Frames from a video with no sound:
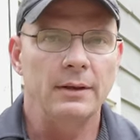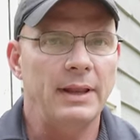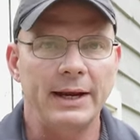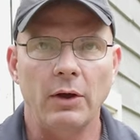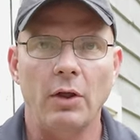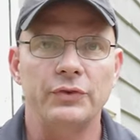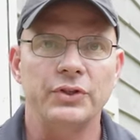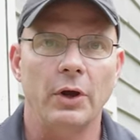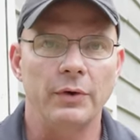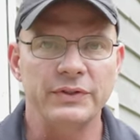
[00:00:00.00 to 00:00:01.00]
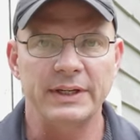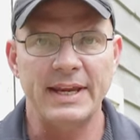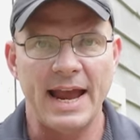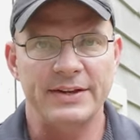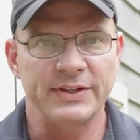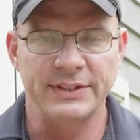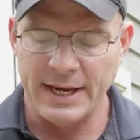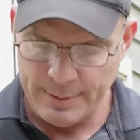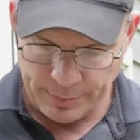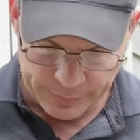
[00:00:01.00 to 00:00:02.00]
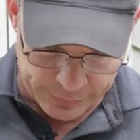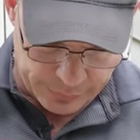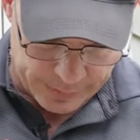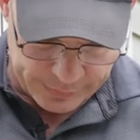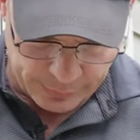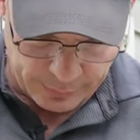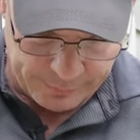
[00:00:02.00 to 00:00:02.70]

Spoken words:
Like all chokes, it has a taper to it, so